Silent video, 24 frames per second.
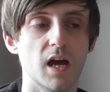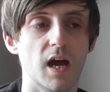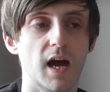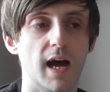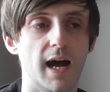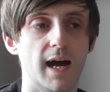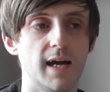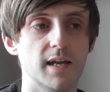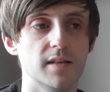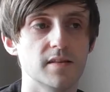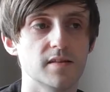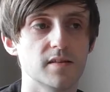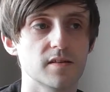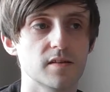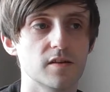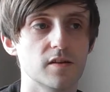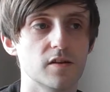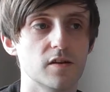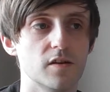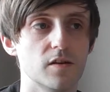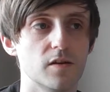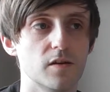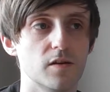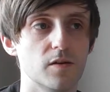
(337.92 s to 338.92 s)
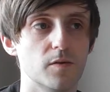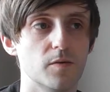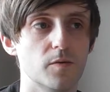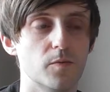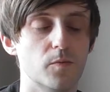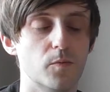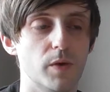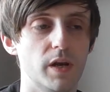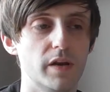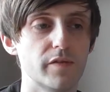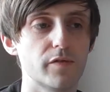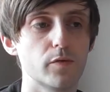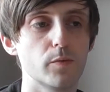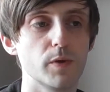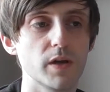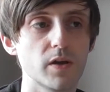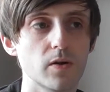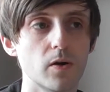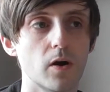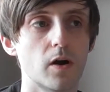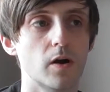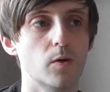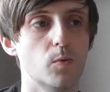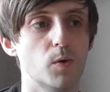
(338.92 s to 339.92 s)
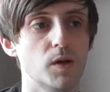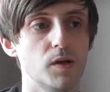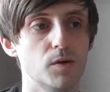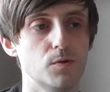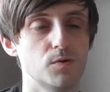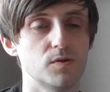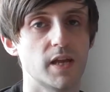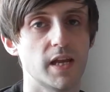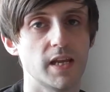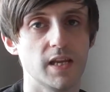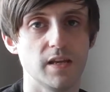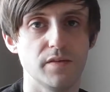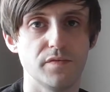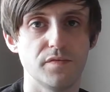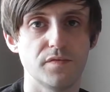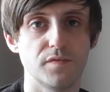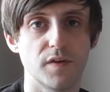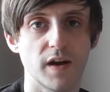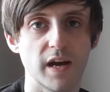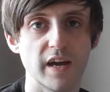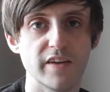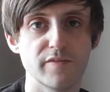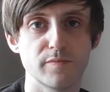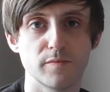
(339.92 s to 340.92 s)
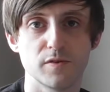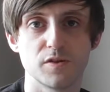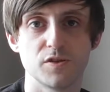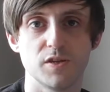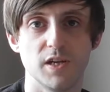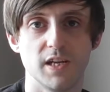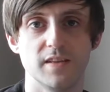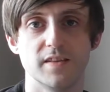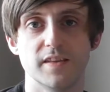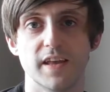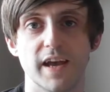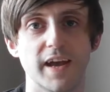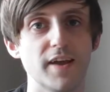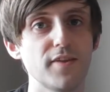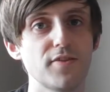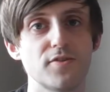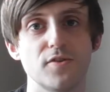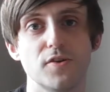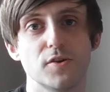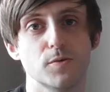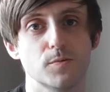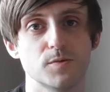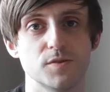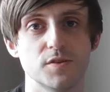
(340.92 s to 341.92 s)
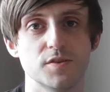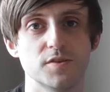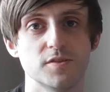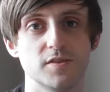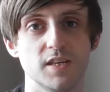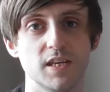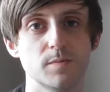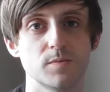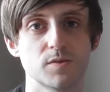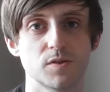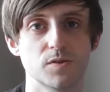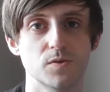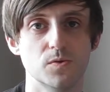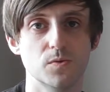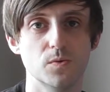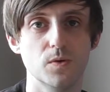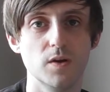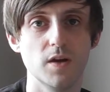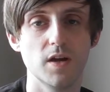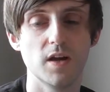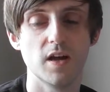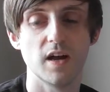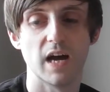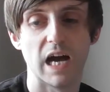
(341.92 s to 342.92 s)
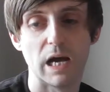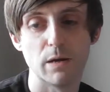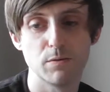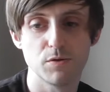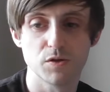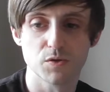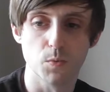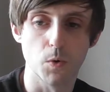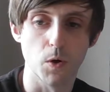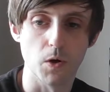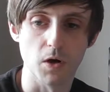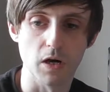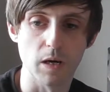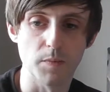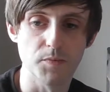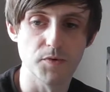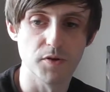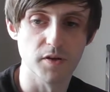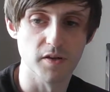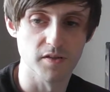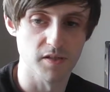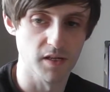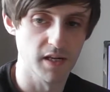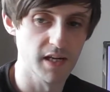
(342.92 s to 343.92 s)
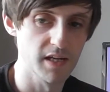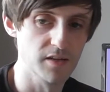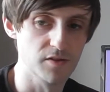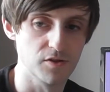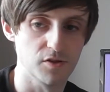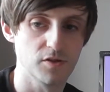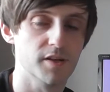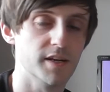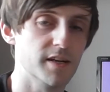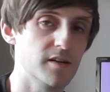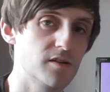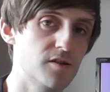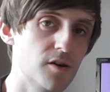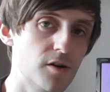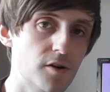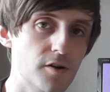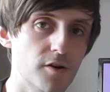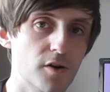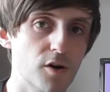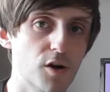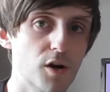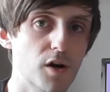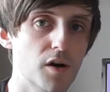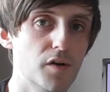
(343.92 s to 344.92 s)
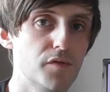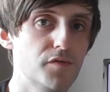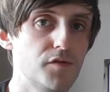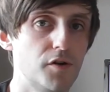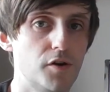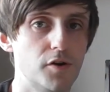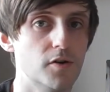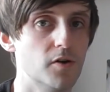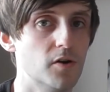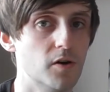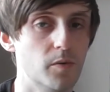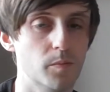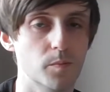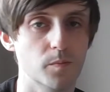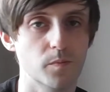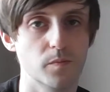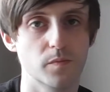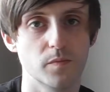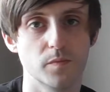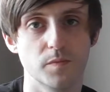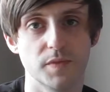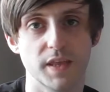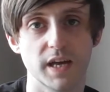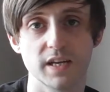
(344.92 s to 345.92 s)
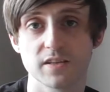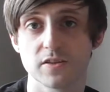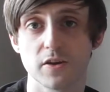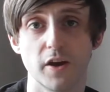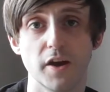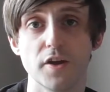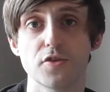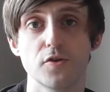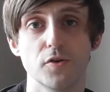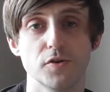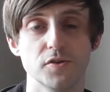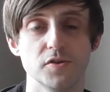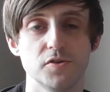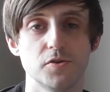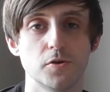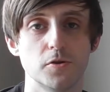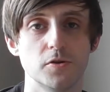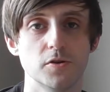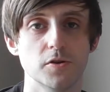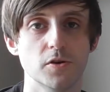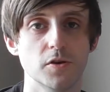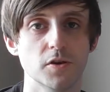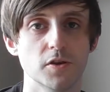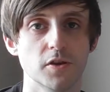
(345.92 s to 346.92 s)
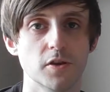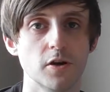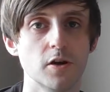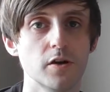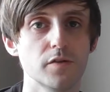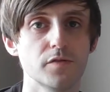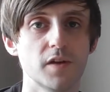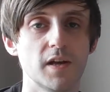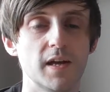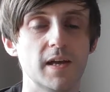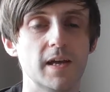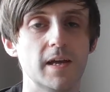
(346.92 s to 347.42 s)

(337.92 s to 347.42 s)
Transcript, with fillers: And whenever we got our Windows 95 machine, I thought it was the same. So I would just walk up to it as a kid and just like turn it off, turn it on. That's how I thought you turned it on and off.